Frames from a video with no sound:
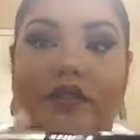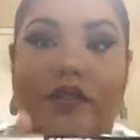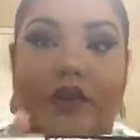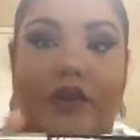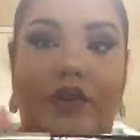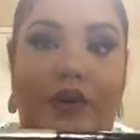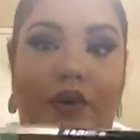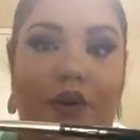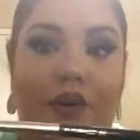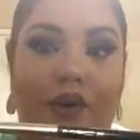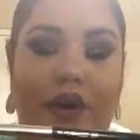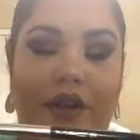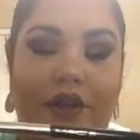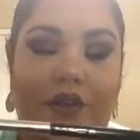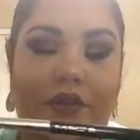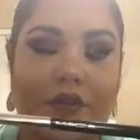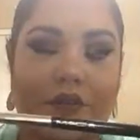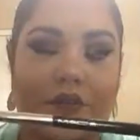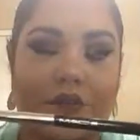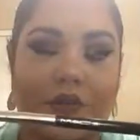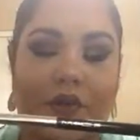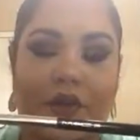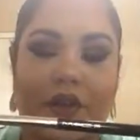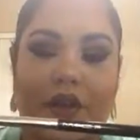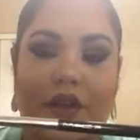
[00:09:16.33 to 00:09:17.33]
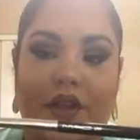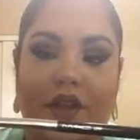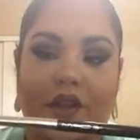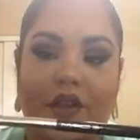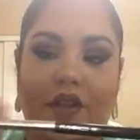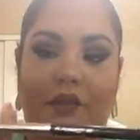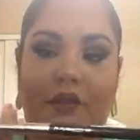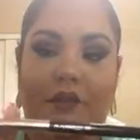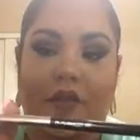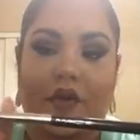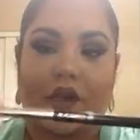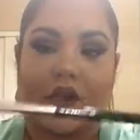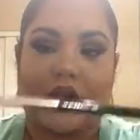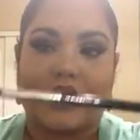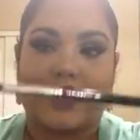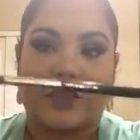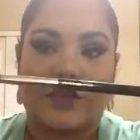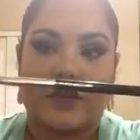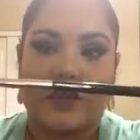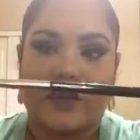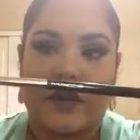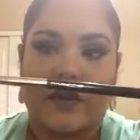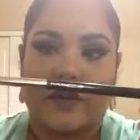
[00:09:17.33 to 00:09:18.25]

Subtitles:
so it's a really good brush.